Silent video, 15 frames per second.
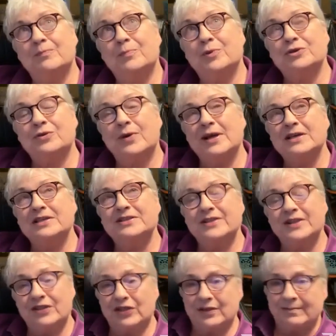portrays
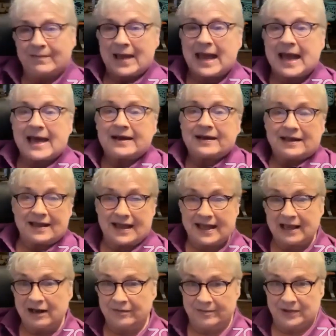the thematic
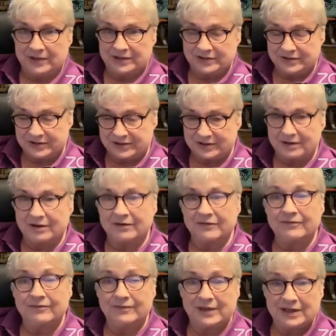elements
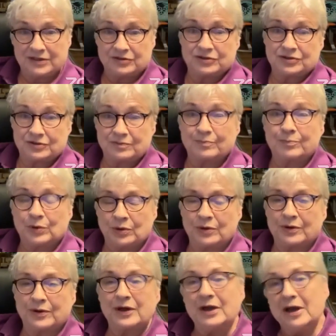of each
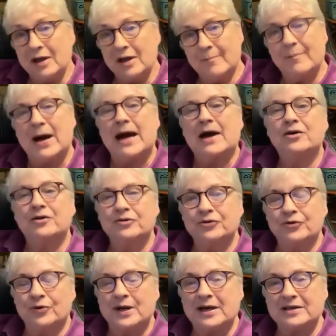book by her
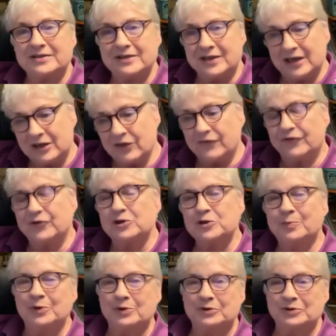dress. And in the
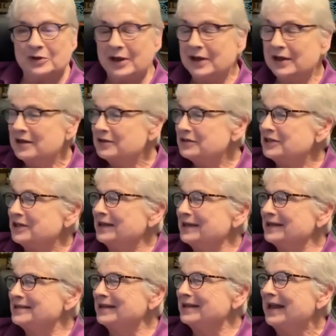first book,
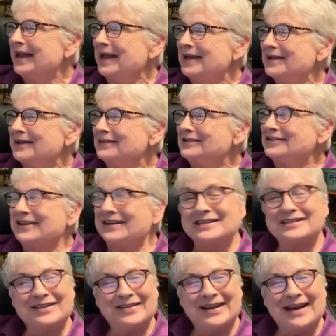
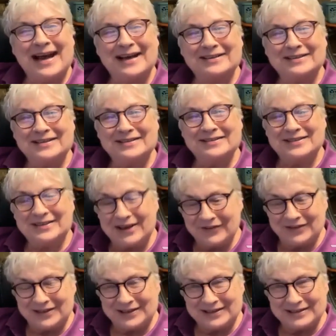Jitty's in the
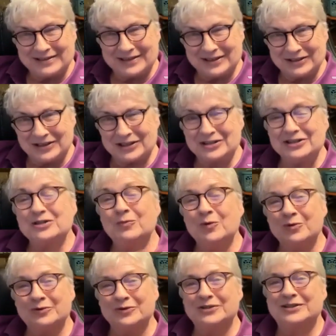1970s, and she just
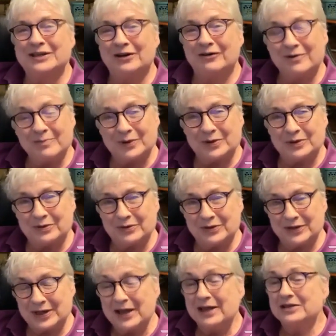wants Sara Booth
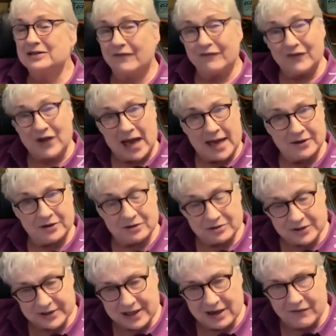to find
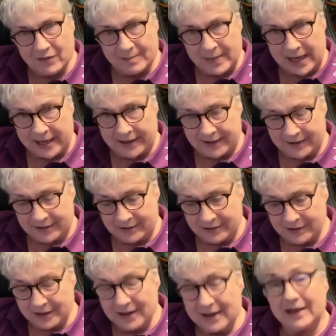herself a man
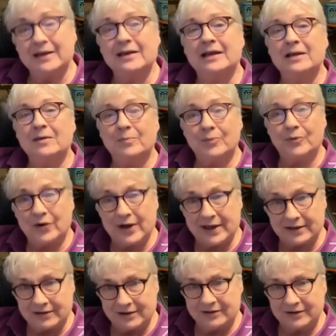and get
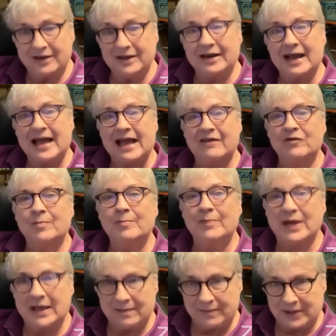pregnant and have a
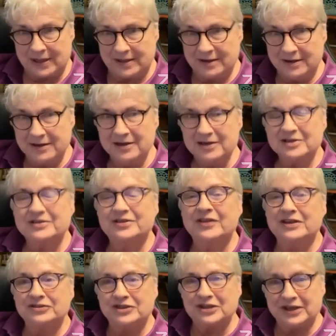baby so
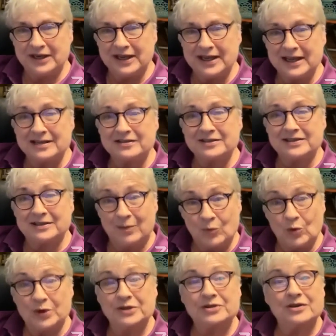that Jitty has
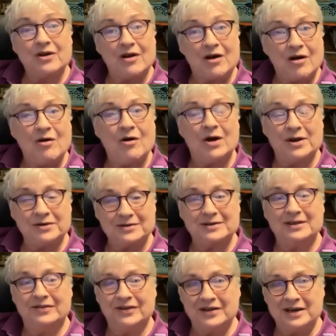someone to haunt
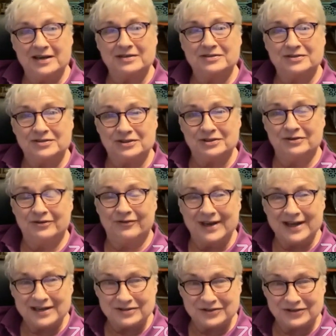in the next
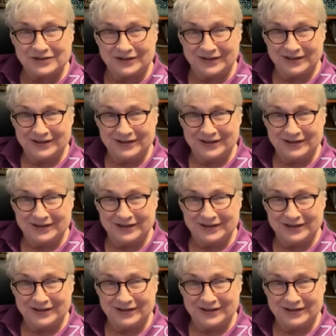generation.